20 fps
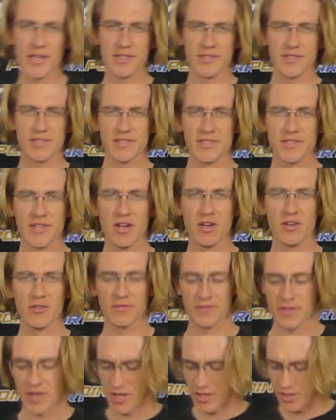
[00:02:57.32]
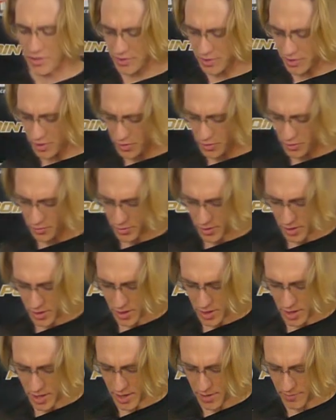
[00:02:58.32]
itself. So
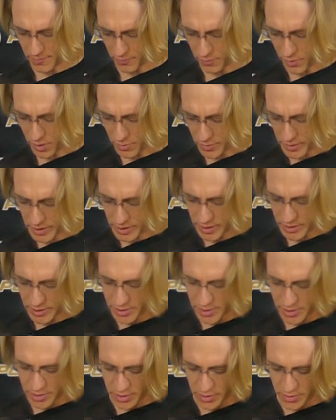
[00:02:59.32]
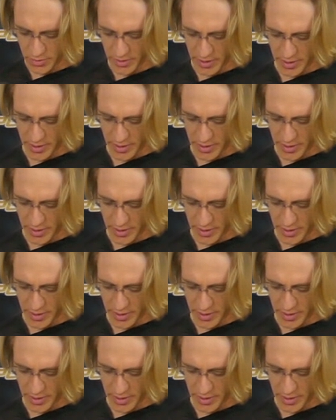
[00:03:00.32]
what we need to do